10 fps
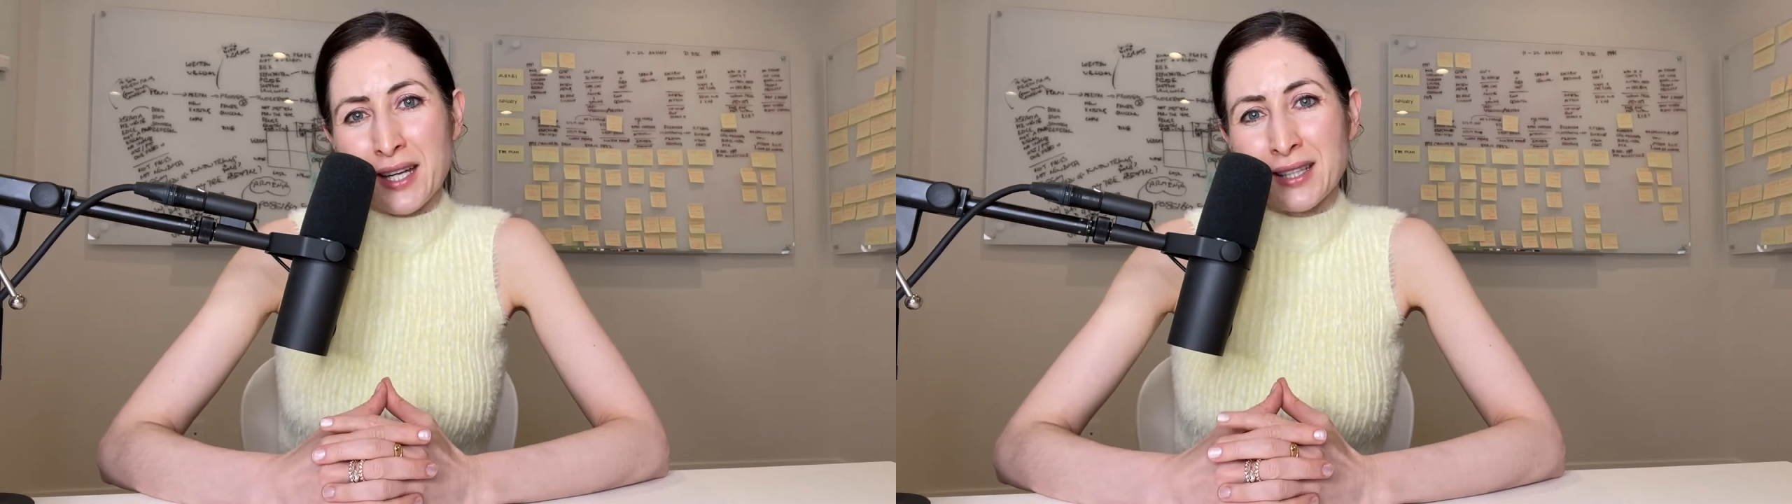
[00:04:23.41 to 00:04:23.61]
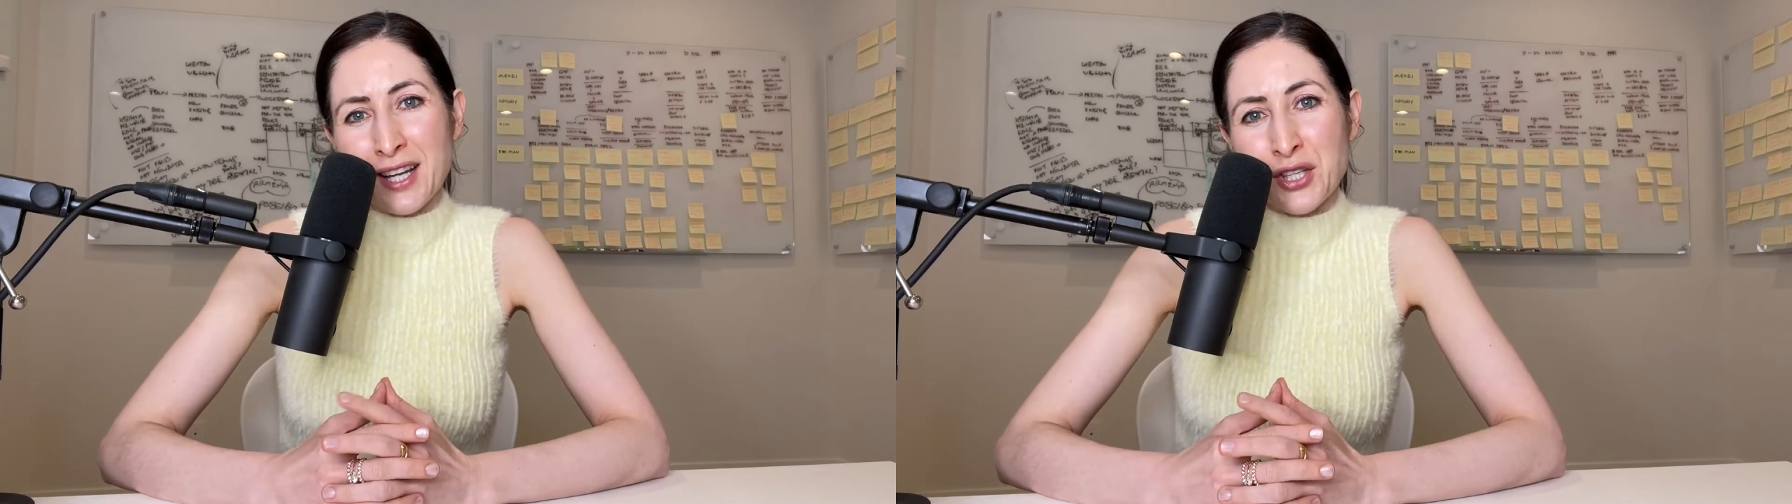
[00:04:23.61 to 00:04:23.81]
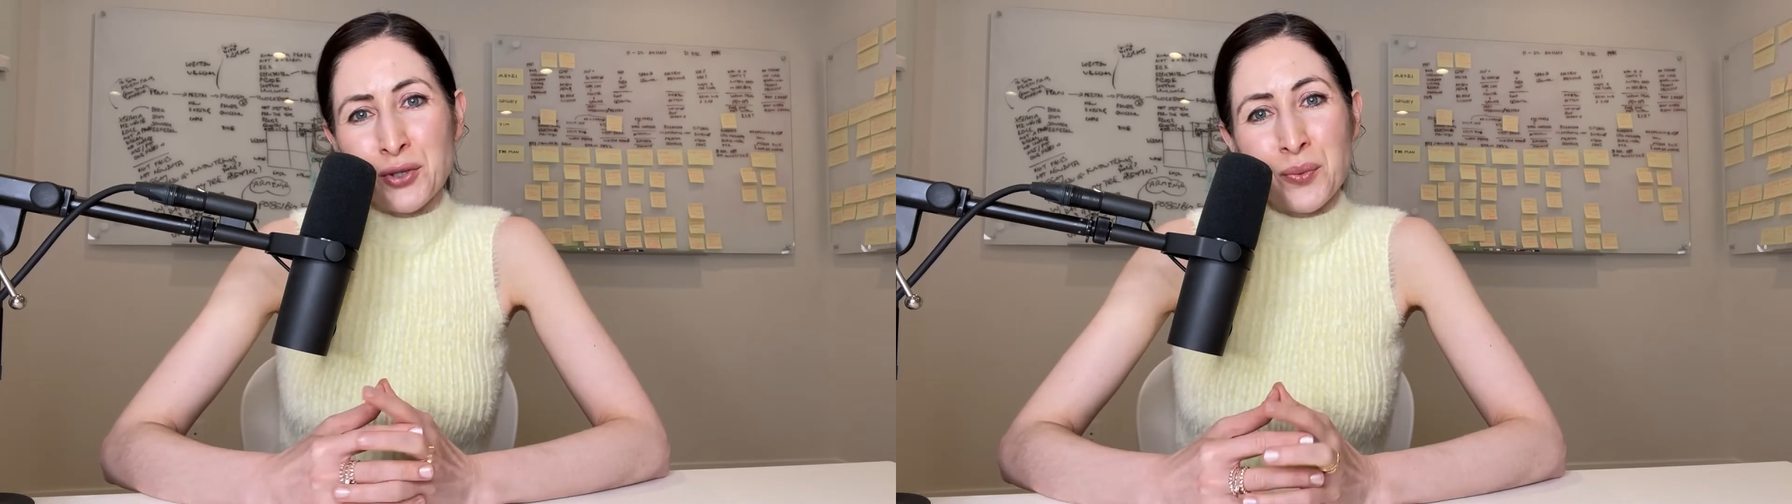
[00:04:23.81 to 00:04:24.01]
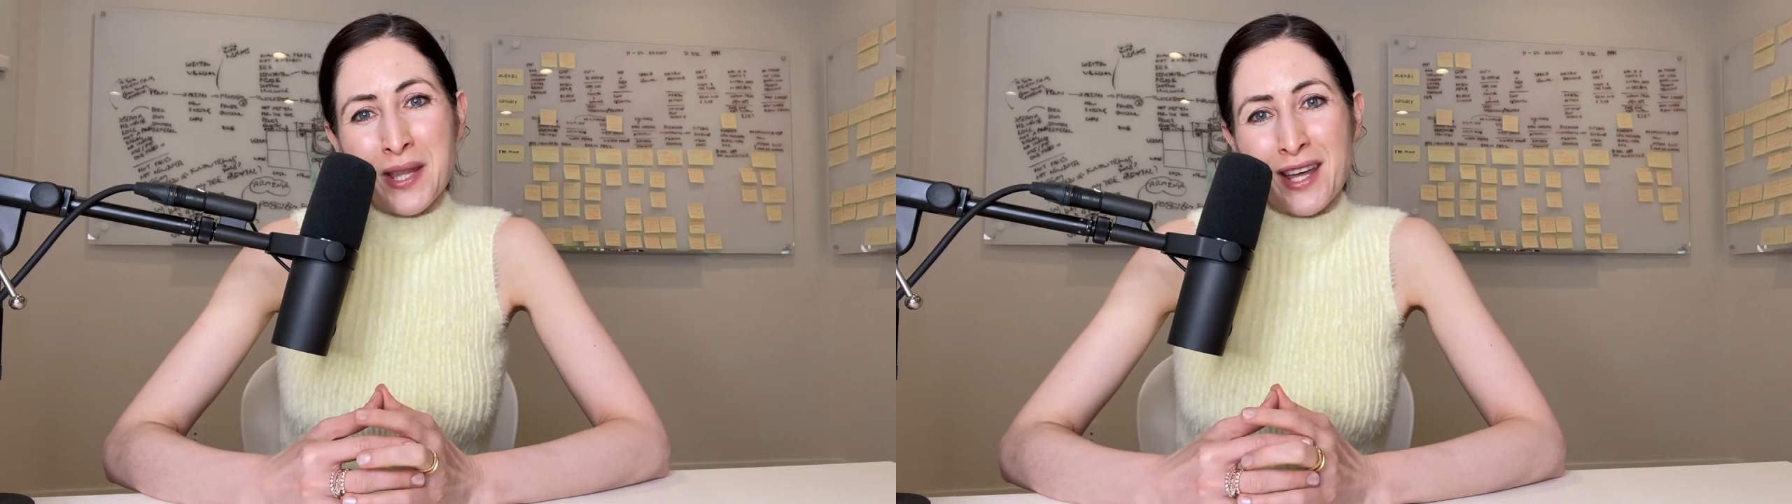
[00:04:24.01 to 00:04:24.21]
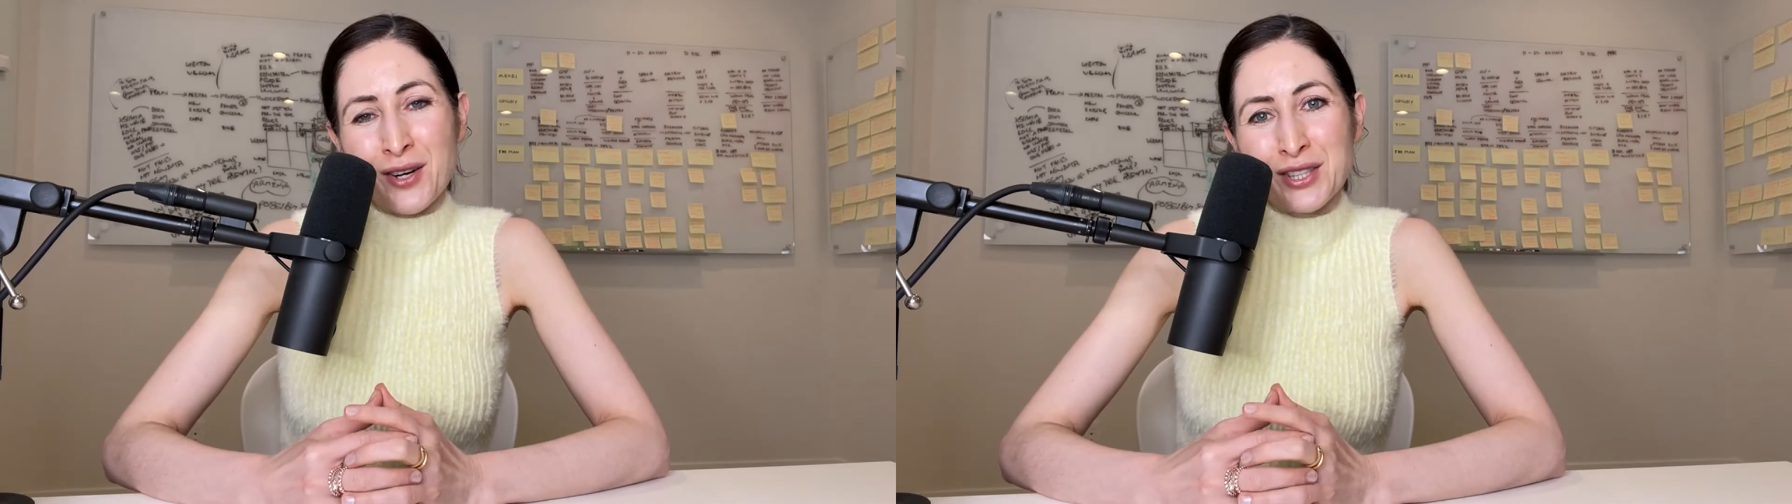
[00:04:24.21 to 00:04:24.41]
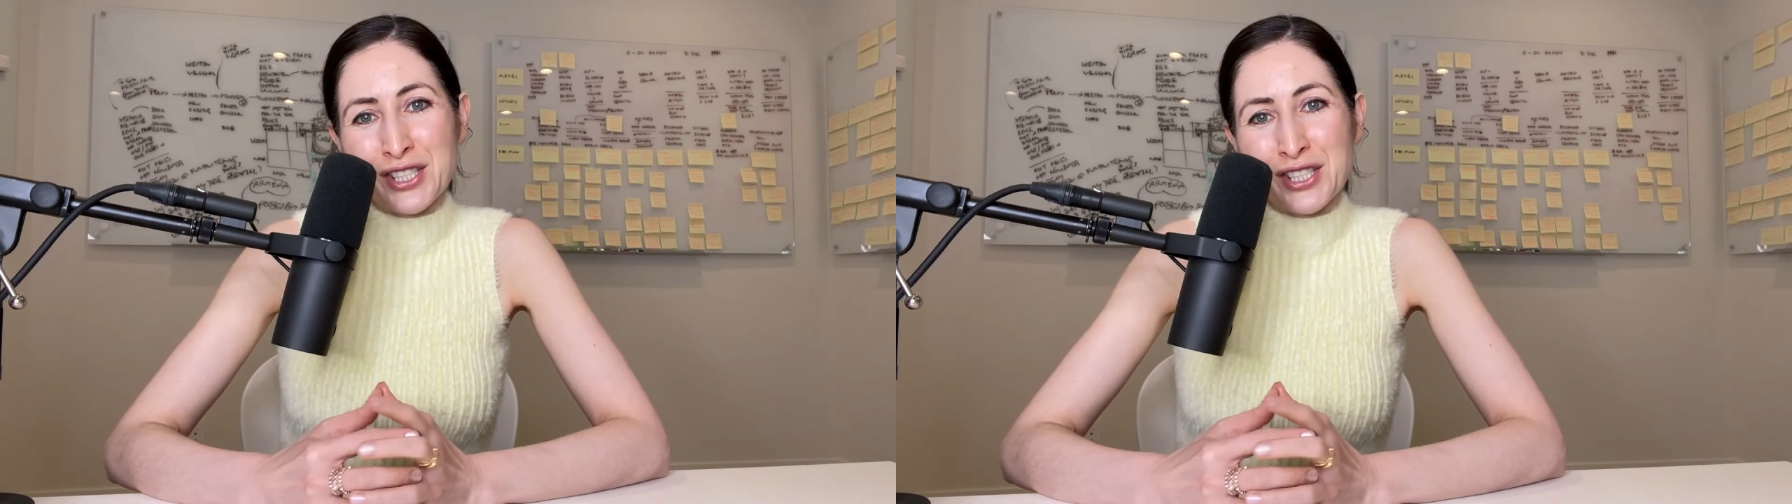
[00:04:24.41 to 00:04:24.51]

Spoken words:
and I knew without a